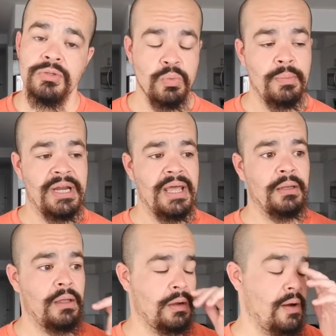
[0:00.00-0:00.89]
There's a woman I
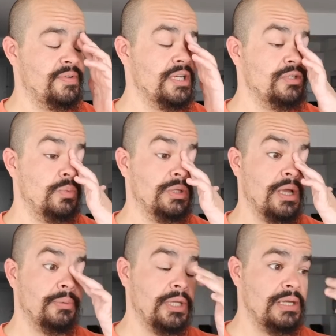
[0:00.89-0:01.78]
had a long conversation with a
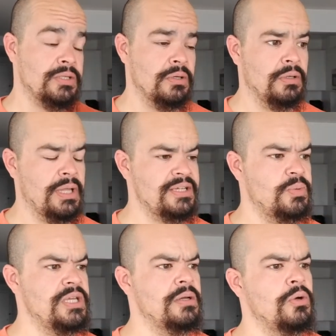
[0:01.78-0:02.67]
couple of days or
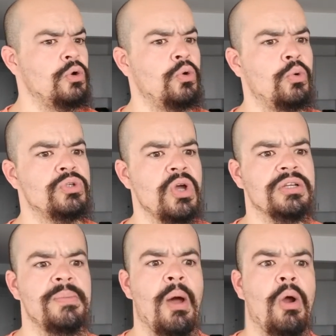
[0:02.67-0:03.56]
last week who
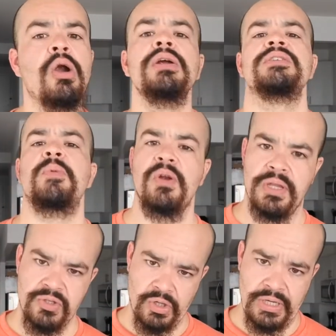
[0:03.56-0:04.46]
talked about her
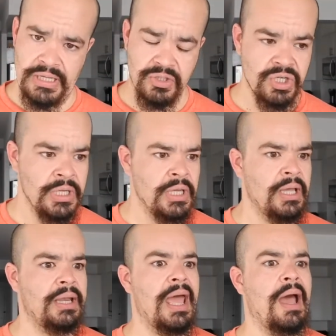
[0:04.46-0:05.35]
experience on Hinge
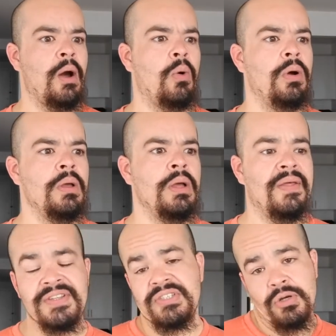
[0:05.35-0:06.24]
and how,
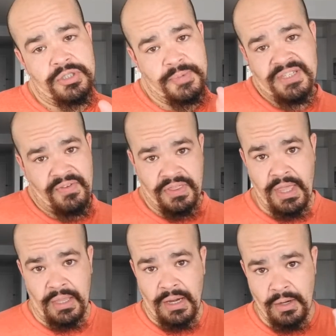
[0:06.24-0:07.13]
and this is her specific
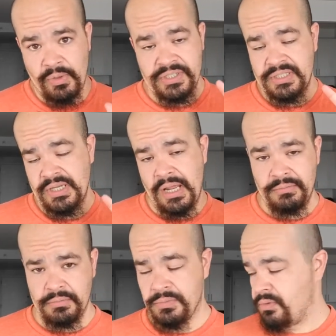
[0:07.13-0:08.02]
thing, and I know this is not,